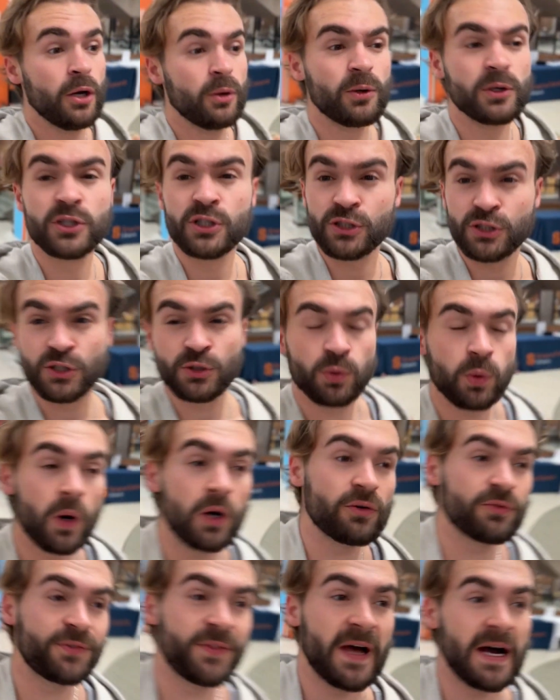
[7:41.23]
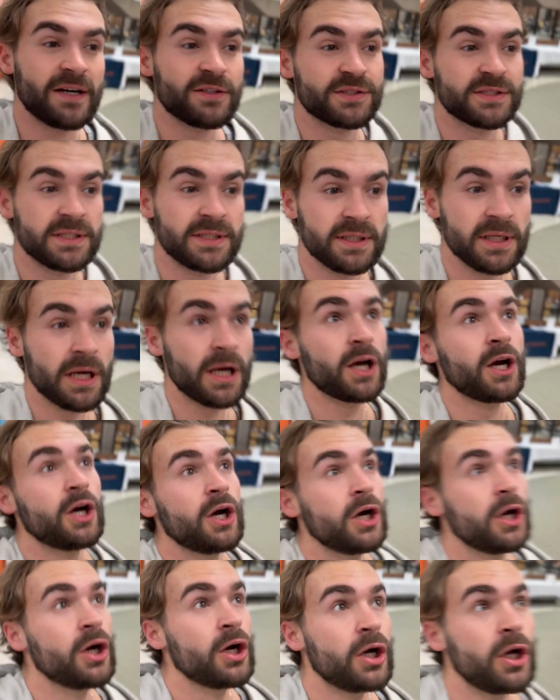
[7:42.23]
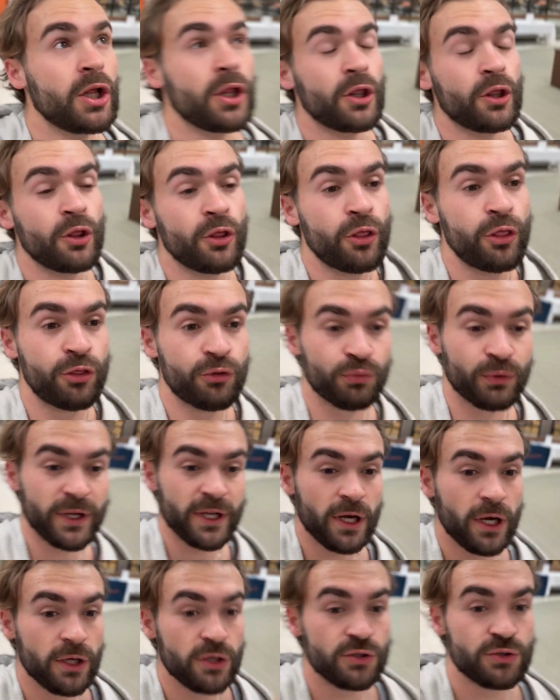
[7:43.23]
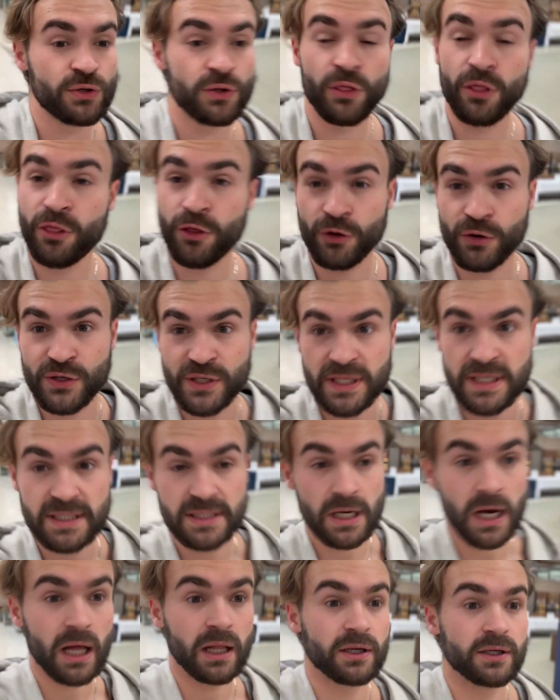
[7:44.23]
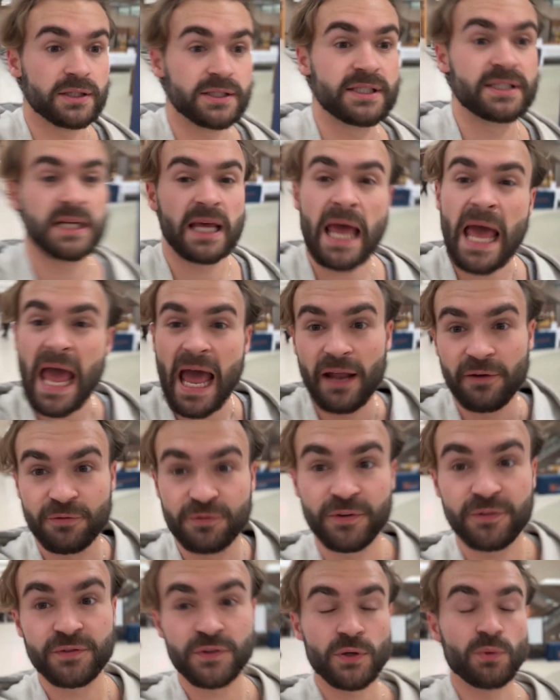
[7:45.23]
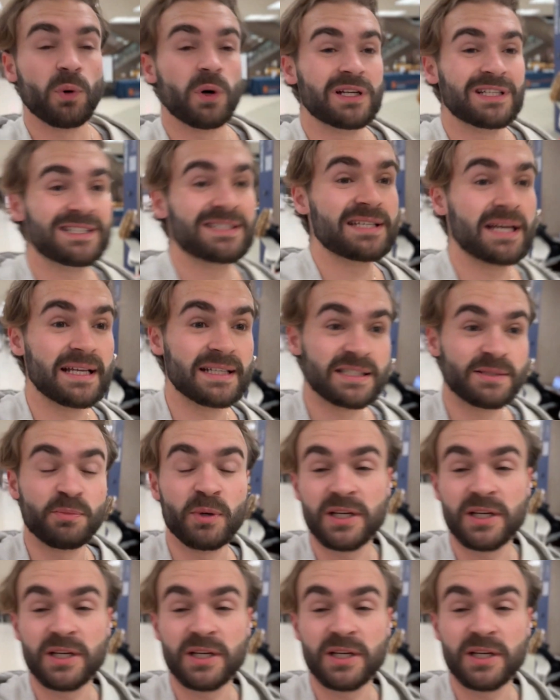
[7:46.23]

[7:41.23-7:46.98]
which is $12,313.51.